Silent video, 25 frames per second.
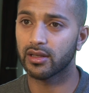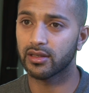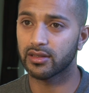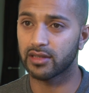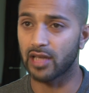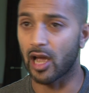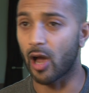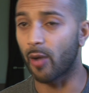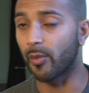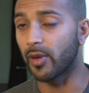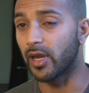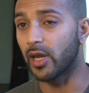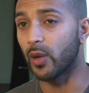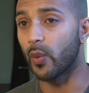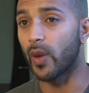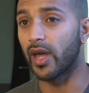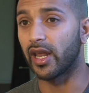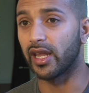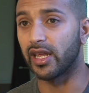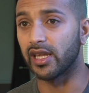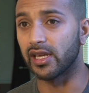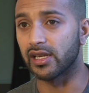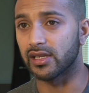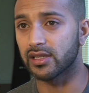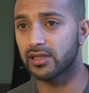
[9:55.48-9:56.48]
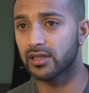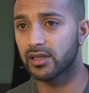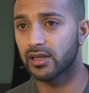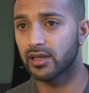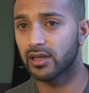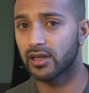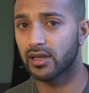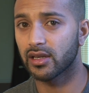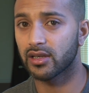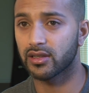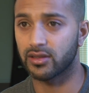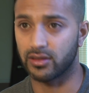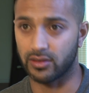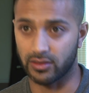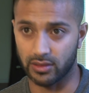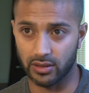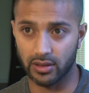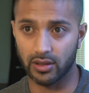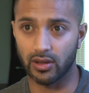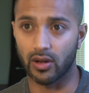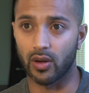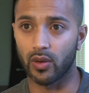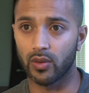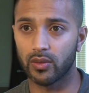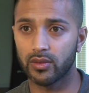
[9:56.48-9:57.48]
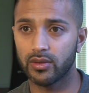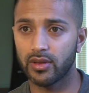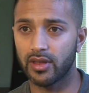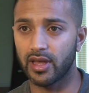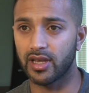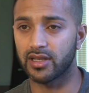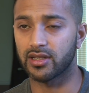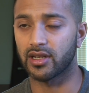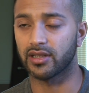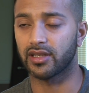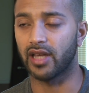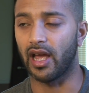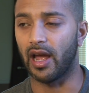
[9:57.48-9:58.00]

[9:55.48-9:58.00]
Tell me where he is. Things like